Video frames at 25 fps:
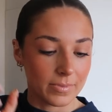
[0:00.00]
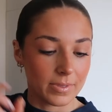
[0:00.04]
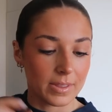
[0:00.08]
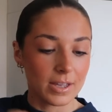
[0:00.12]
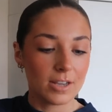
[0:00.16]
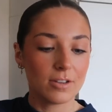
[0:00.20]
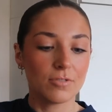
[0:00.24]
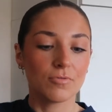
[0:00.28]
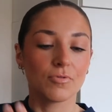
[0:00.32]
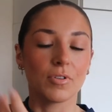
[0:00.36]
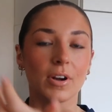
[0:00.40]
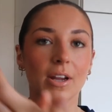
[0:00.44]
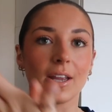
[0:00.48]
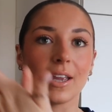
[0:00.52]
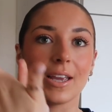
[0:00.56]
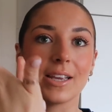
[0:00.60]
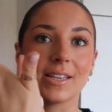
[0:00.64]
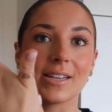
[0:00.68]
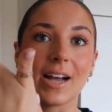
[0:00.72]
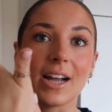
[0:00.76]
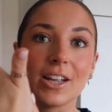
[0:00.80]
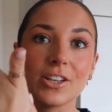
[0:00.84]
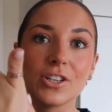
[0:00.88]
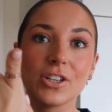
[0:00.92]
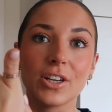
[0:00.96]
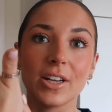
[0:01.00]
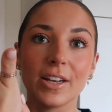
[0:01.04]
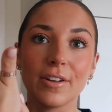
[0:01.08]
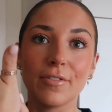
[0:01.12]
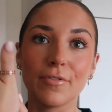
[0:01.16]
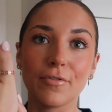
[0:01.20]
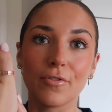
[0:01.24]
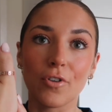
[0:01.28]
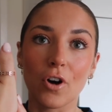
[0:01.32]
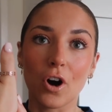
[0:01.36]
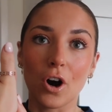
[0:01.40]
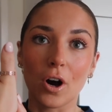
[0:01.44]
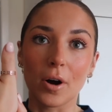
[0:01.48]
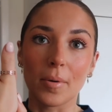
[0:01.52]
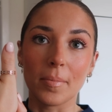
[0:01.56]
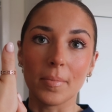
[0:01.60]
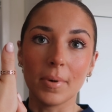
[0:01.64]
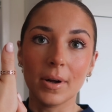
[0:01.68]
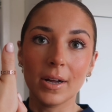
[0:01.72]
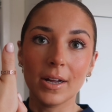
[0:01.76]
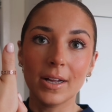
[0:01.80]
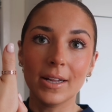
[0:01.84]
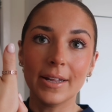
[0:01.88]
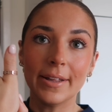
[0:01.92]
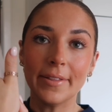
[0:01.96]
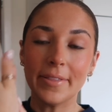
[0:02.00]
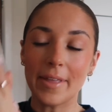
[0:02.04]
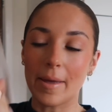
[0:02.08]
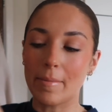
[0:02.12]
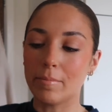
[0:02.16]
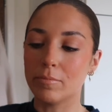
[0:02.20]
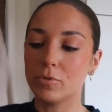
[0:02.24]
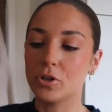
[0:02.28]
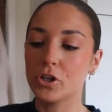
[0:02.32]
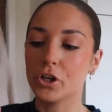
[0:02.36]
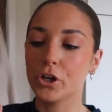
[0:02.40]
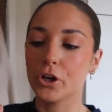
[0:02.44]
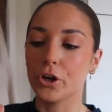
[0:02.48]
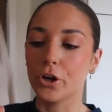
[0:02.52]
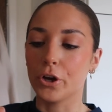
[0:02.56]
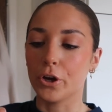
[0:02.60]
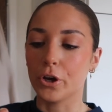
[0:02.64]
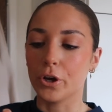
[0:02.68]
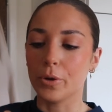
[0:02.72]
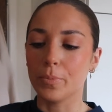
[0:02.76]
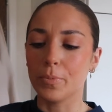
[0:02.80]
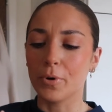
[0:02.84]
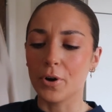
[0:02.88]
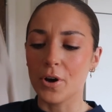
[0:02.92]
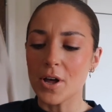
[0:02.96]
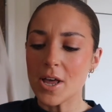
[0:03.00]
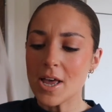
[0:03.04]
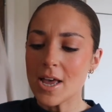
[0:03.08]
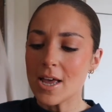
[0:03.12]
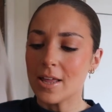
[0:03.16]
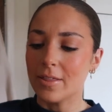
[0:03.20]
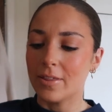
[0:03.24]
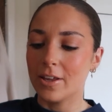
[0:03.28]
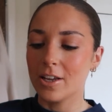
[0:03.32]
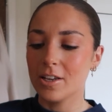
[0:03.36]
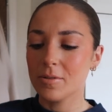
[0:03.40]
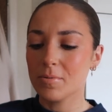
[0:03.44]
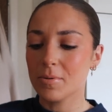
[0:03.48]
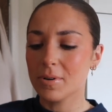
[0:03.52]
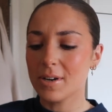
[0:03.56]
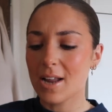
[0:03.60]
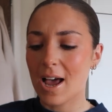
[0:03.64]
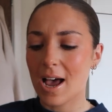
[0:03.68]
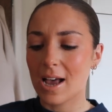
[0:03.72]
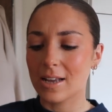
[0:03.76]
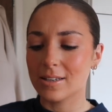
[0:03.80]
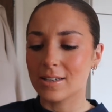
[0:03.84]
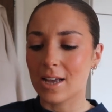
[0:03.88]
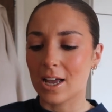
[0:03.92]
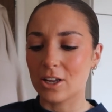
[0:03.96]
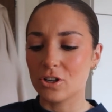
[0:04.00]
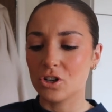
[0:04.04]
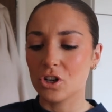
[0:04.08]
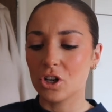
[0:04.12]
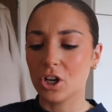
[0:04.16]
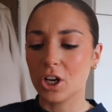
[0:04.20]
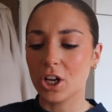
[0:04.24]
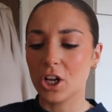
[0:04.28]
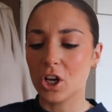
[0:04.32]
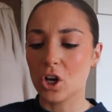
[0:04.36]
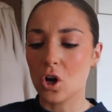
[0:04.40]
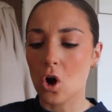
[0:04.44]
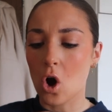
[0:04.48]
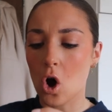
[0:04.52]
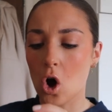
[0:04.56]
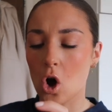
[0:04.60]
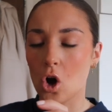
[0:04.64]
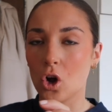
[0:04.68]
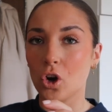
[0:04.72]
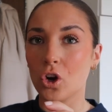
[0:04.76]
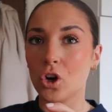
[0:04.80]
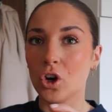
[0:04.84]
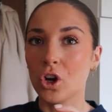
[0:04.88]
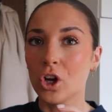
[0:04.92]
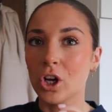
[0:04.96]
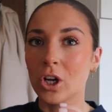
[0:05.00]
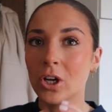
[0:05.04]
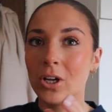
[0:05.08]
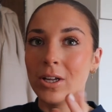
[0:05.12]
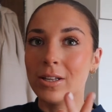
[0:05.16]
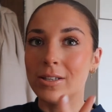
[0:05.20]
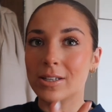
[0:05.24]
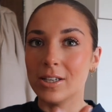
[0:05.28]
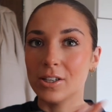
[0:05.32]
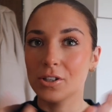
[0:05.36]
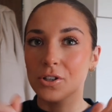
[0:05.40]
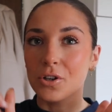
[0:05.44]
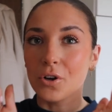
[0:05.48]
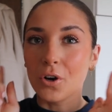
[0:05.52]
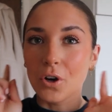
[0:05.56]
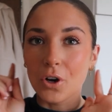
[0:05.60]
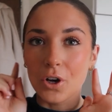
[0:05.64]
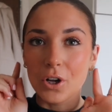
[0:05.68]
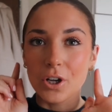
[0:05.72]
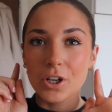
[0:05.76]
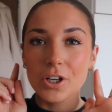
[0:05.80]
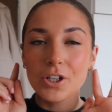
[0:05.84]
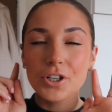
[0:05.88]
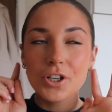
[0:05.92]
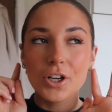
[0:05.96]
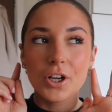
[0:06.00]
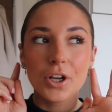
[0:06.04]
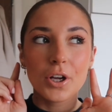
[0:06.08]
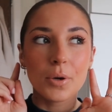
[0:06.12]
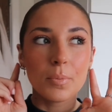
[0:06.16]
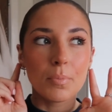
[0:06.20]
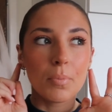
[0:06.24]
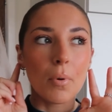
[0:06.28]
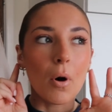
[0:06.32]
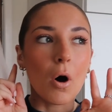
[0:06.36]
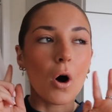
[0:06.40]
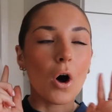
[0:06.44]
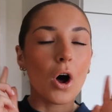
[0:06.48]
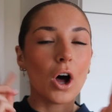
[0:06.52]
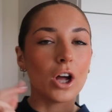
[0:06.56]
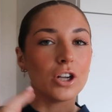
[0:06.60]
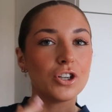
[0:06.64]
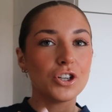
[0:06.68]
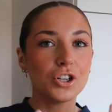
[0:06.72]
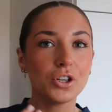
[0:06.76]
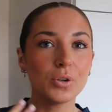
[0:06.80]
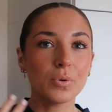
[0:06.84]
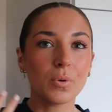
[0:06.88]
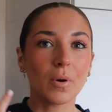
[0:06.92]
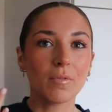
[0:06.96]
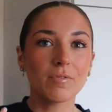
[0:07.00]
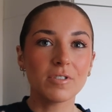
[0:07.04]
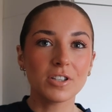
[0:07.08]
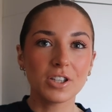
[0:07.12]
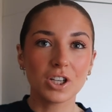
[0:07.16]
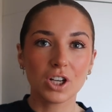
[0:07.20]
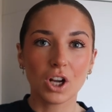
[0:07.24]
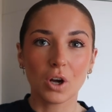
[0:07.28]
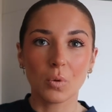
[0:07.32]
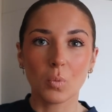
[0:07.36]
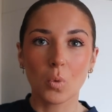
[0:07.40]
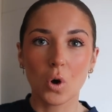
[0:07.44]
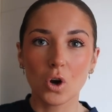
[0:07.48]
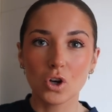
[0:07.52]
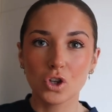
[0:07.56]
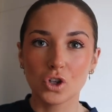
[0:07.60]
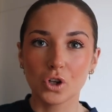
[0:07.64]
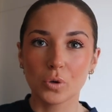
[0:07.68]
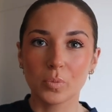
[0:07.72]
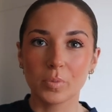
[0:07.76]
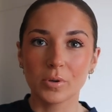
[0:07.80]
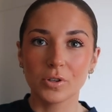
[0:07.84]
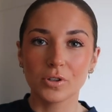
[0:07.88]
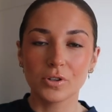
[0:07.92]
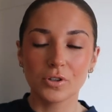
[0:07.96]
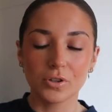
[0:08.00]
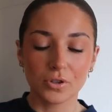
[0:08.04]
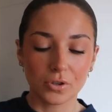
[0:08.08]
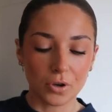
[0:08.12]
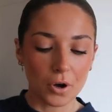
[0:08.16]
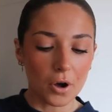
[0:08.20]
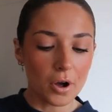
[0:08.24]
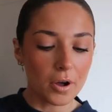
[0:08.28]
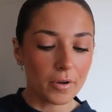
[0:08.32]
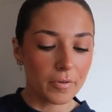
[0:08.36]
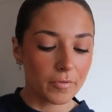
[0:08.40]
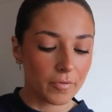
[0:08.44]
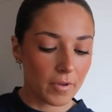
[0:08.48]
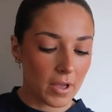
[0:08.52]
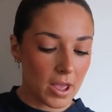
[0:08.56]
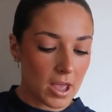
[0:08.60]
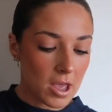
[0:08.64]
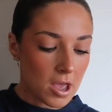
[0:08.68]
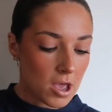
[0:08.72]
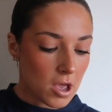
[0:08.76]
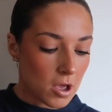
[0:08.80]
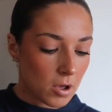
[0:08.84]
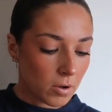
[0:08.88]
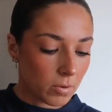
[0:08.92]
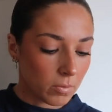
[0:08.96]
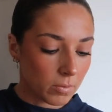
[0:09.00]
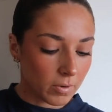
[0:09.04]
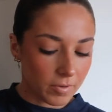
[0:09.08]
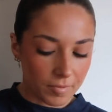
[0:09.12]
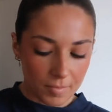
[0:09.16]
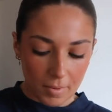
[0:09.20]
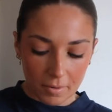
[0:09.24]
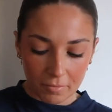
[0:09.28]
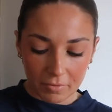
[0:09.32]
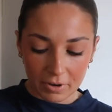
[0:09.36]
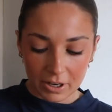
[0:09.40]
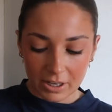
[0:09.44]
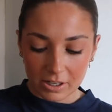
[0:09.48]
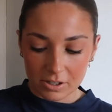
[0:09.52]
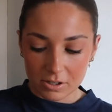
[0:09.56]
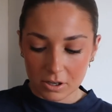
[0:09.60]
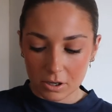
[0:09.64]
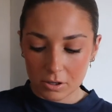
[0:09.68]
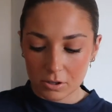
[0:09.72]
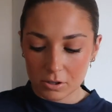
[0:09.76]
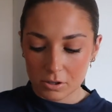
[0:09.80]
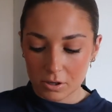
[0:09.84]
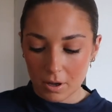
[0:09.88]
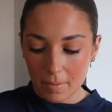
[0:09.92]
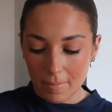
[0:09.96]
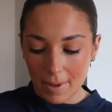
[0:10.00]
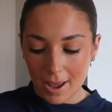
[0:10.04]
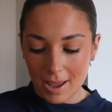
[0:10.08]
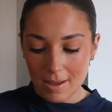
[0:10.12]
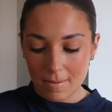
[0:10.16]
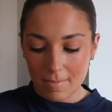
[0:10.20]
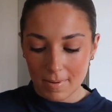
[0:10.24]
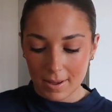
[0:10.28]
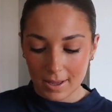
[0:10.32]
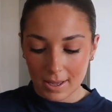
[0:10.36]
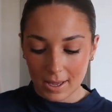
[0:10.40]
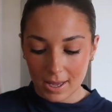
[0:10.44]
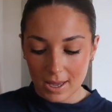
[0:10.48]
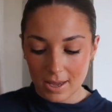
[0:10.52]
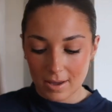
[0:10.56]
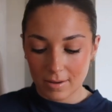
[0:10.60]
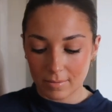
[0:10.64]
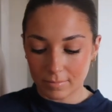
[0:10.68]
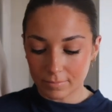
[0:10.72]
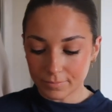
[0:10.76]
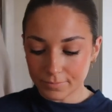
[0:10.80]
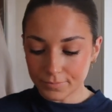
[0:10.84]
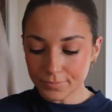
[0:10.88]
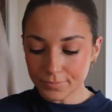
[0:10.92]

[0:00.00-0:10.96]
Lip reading: This ring is actually from them too, but this one has actually gone discoloured. But I do obviously like wash up and stuff with my rings on, so maybe